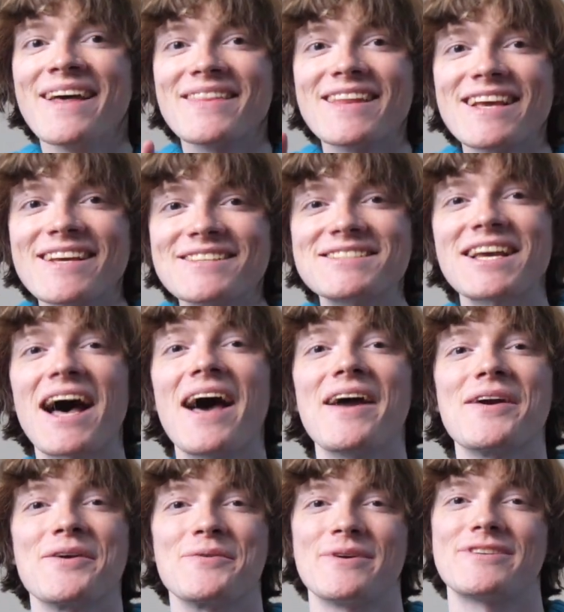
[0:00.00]
The
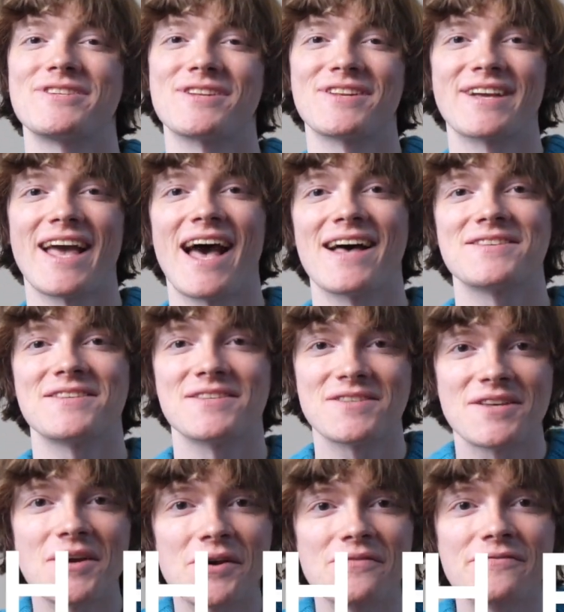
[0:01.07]
entire original cast is
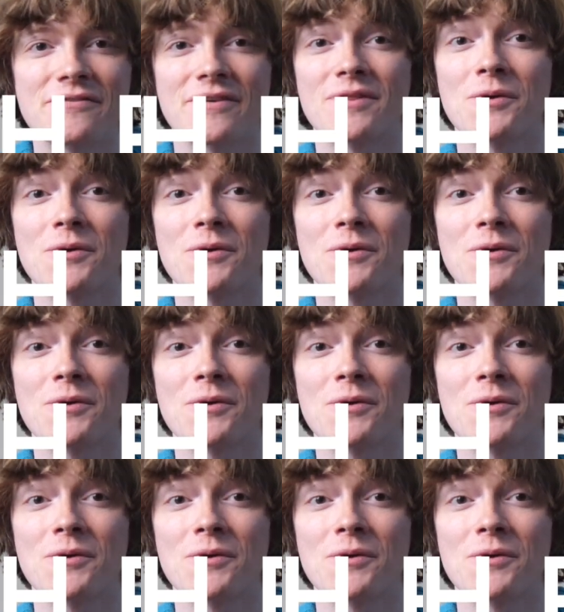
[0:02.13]
here for